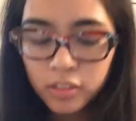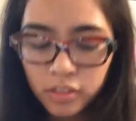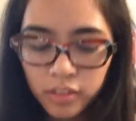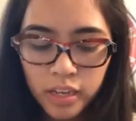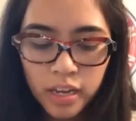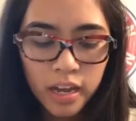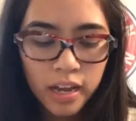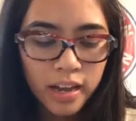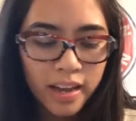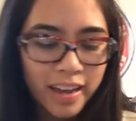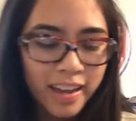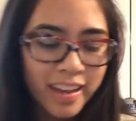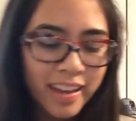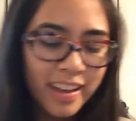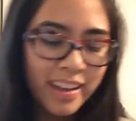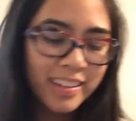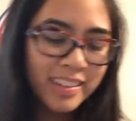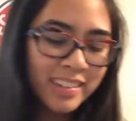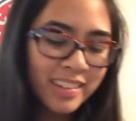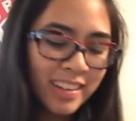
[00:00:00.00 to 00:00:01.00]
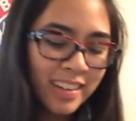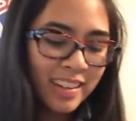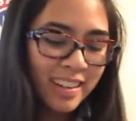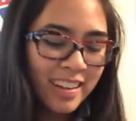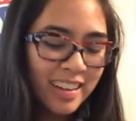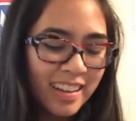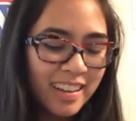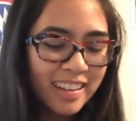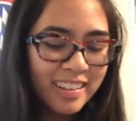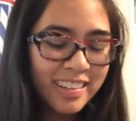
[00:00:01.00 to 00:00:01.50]
So yeah, and
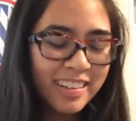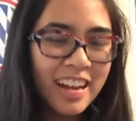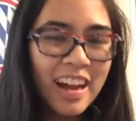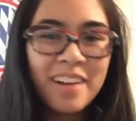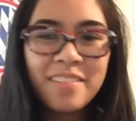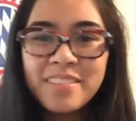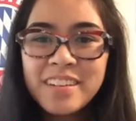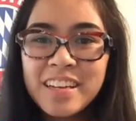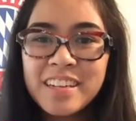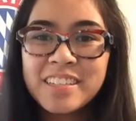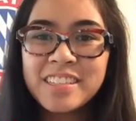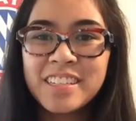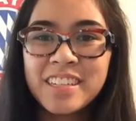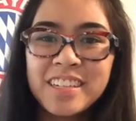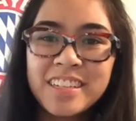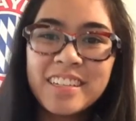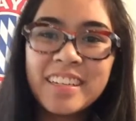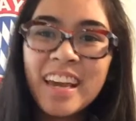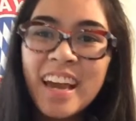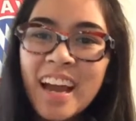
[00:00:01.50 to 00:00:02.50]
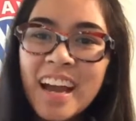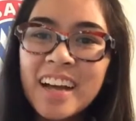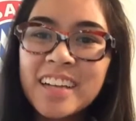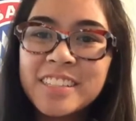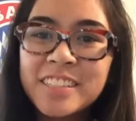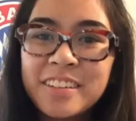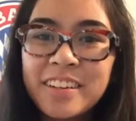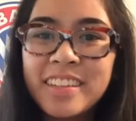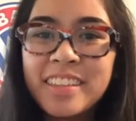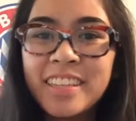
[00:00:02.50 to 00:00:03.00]
the commentator's like, yeah,
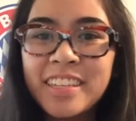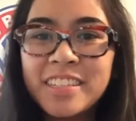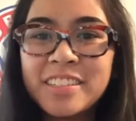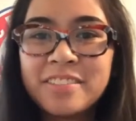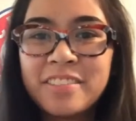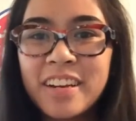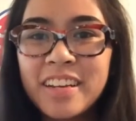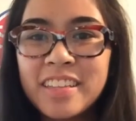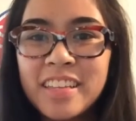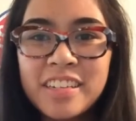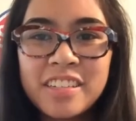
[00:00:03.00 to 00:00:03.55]
so at this rate,